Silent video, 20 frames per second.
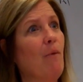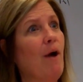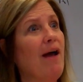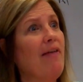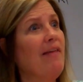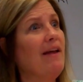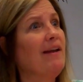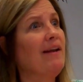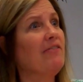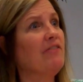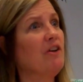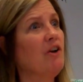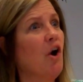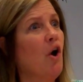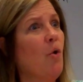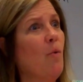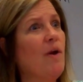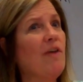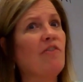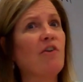and why that
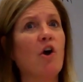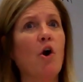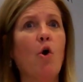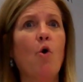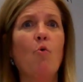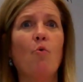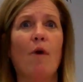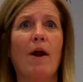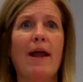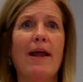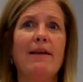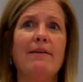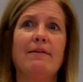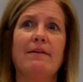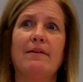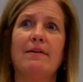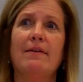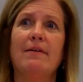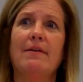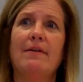doesn't always go
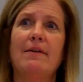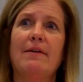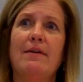right,